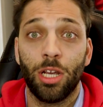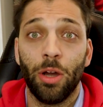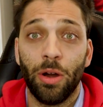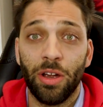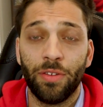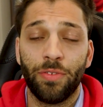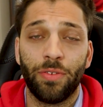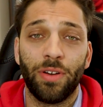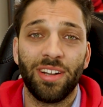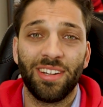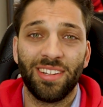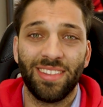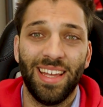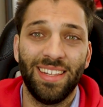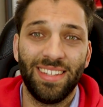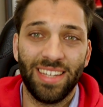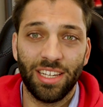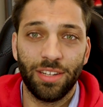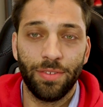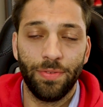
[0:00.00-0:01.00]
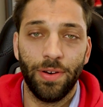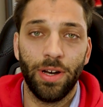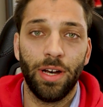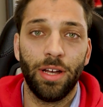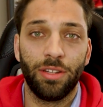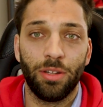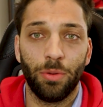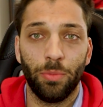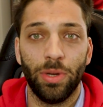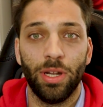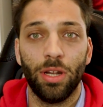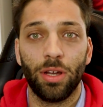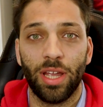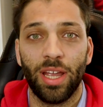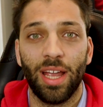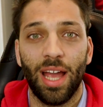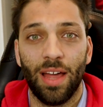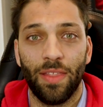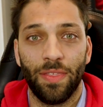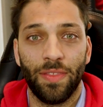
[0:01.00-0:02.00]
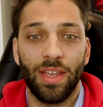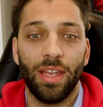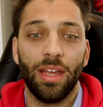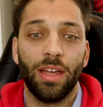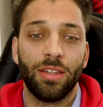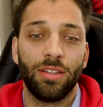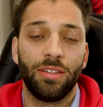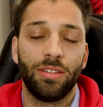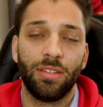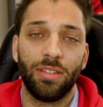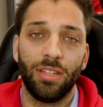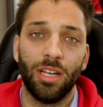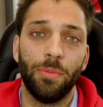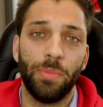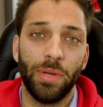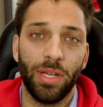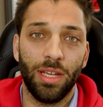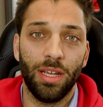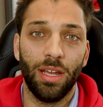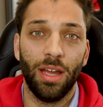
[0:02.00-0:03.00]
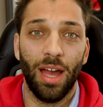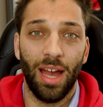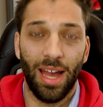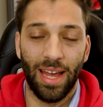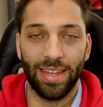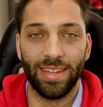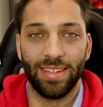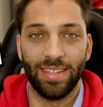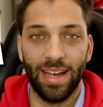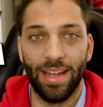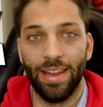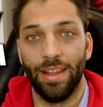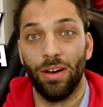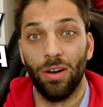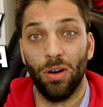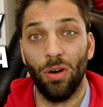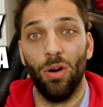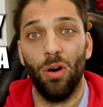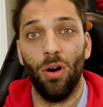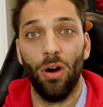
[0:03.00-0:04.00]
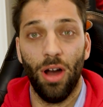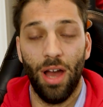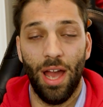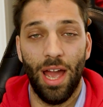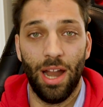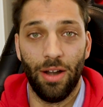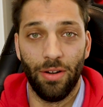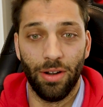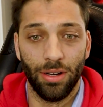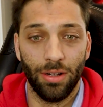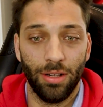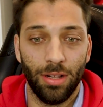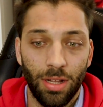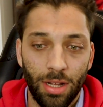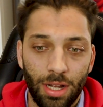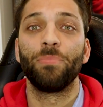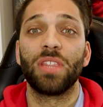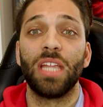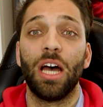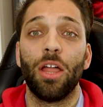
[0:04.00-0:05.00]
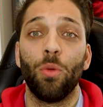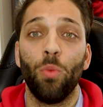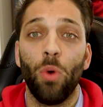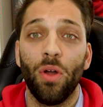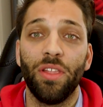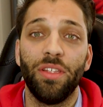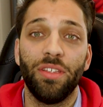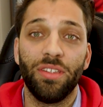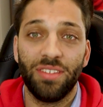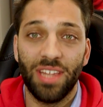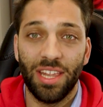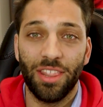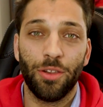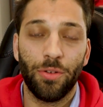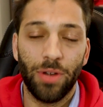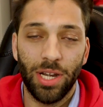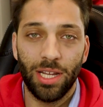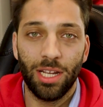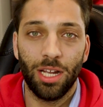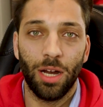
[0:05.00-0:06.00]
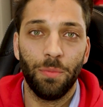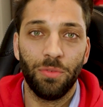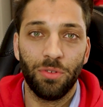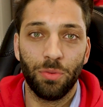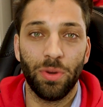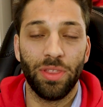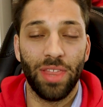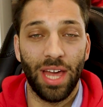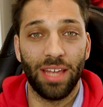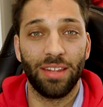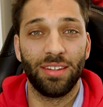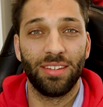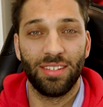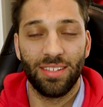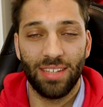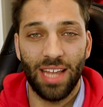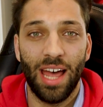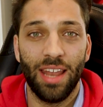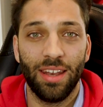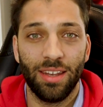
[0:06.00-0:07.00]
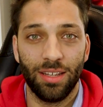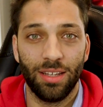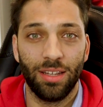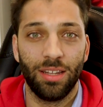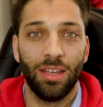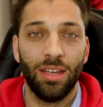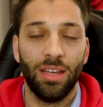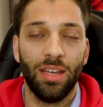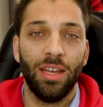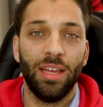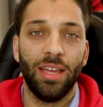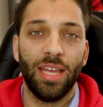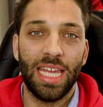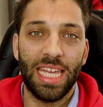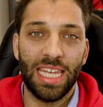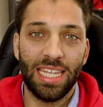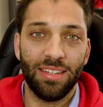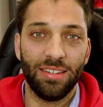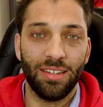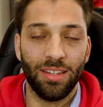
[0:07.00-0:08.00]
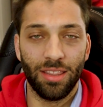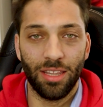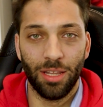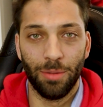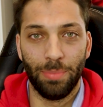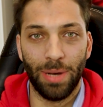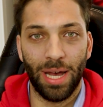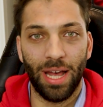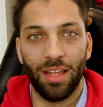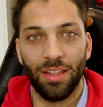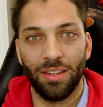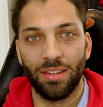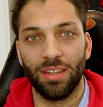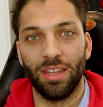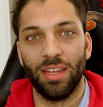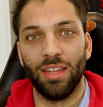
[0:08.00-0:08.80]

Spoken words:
Going for aesthetics first, we're looking at the stubby antenna or aerial. Now the one that the Z3 comes with as standard isn't the best.